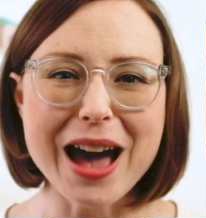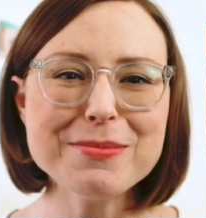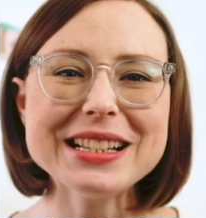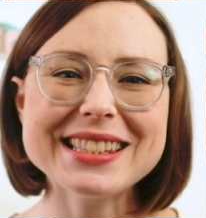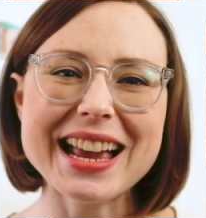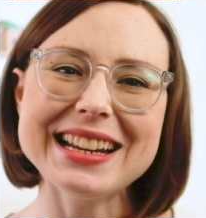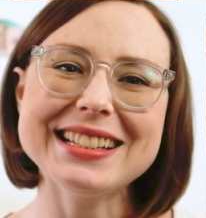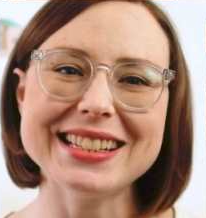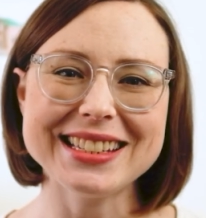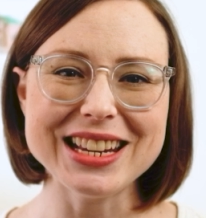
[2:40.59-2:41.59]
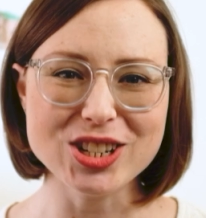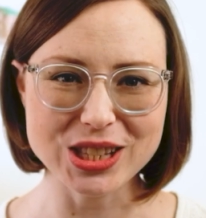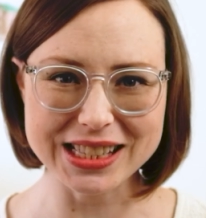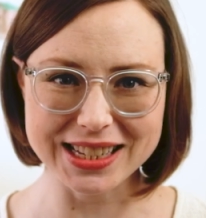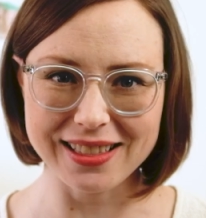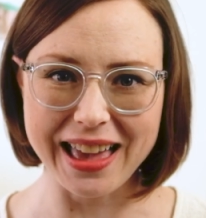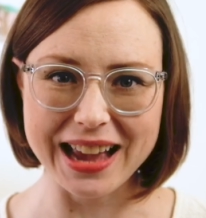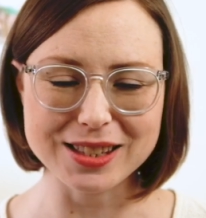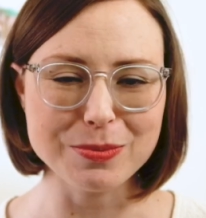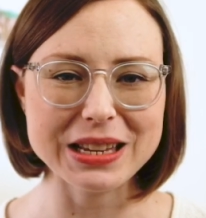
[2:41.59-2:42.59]
I'm excited to teach this
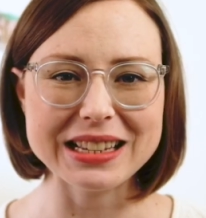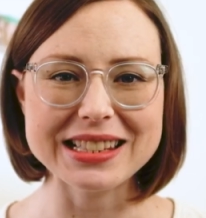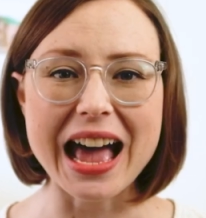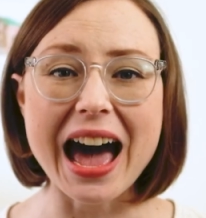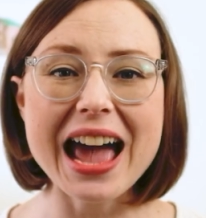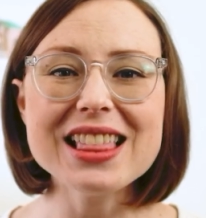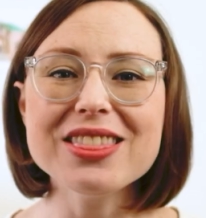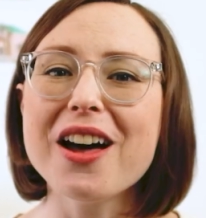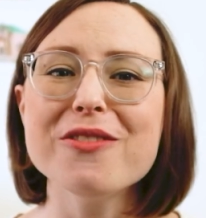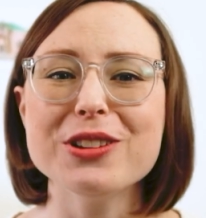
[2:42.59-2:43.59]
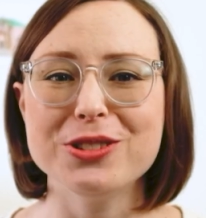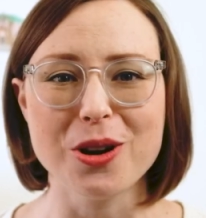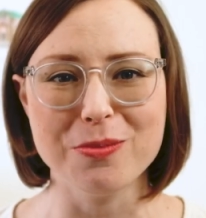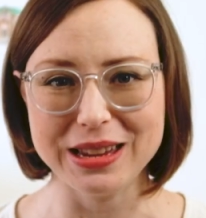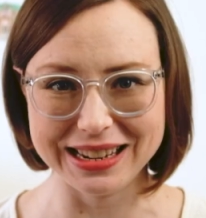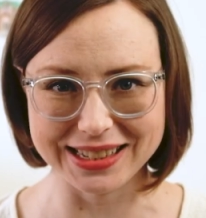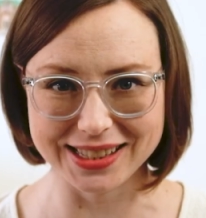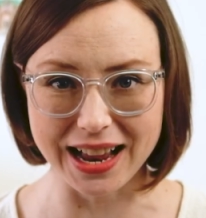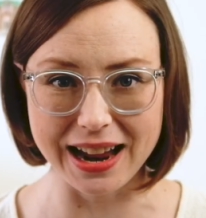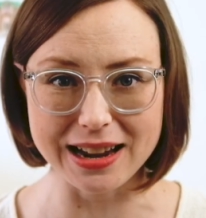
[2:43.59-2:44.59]
class because I love Adobe
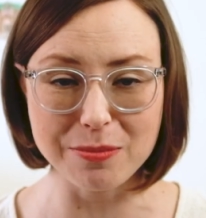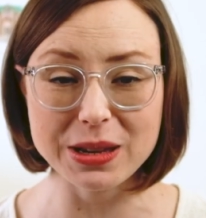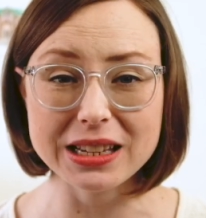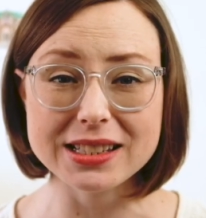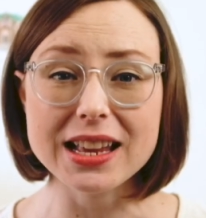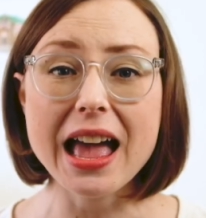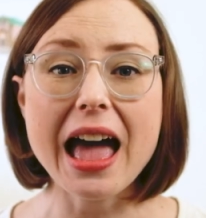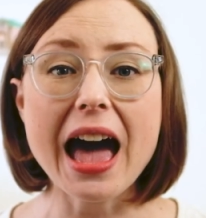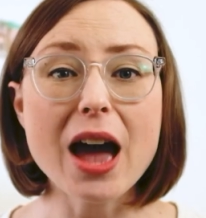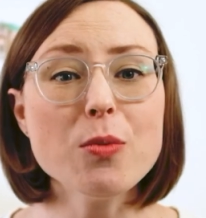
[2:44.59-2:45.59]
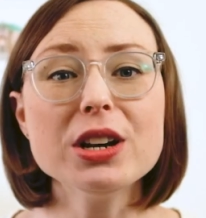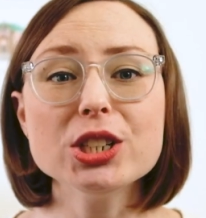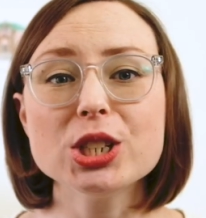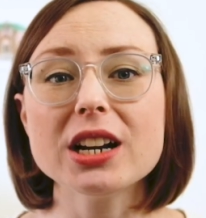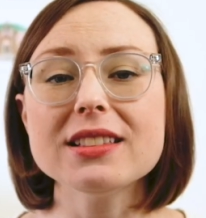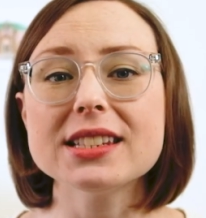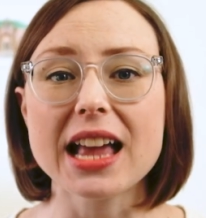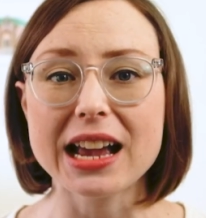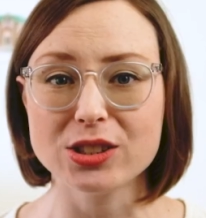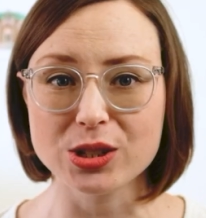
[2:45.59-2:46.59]
InDesign and because I want to share this
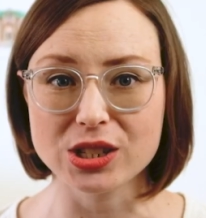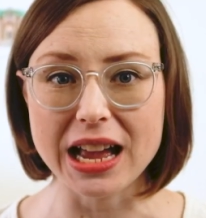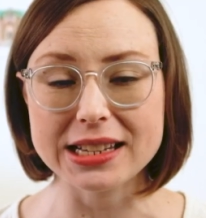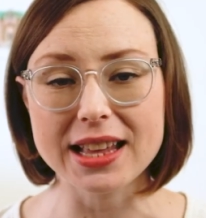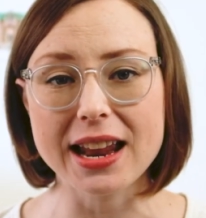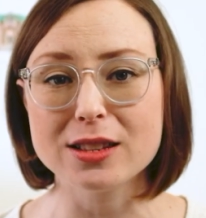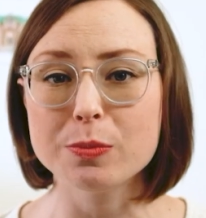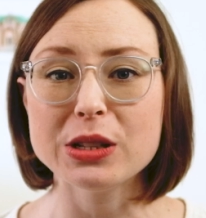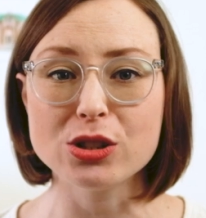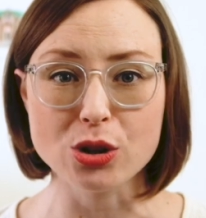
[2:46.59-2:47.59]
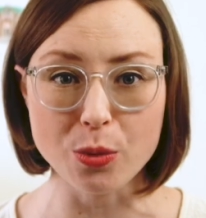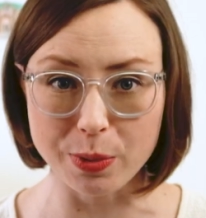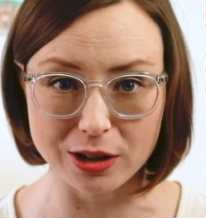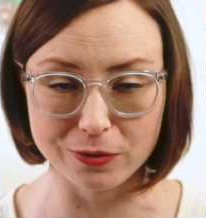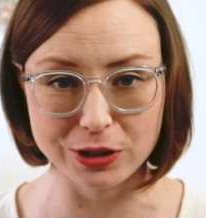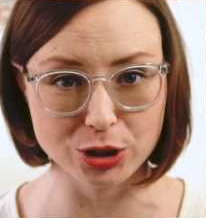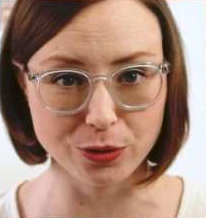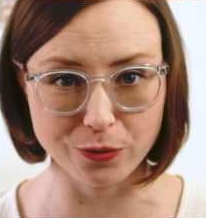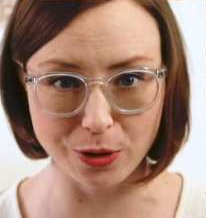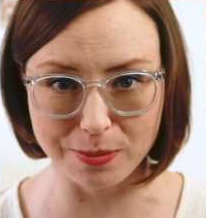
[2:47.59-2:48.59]
exercise that has been so beneficial
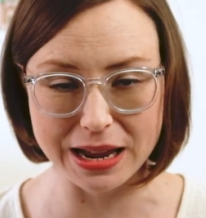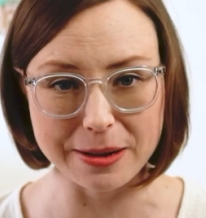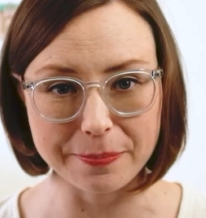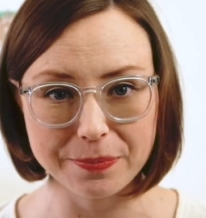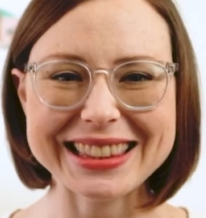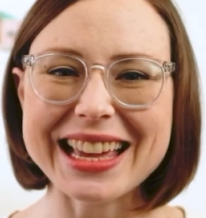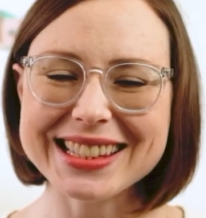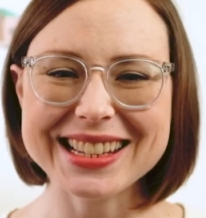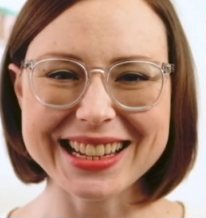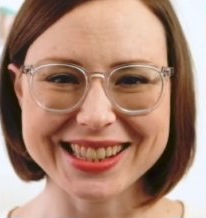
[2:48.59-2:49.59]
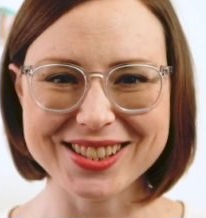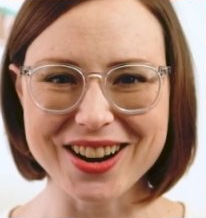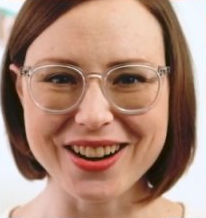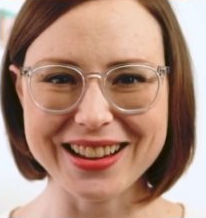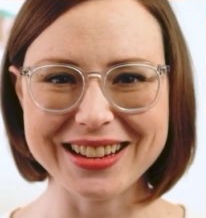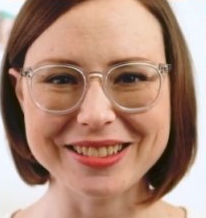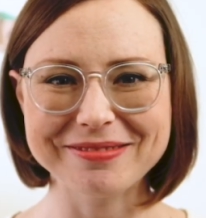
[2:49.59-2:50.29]
for me. Let's get started.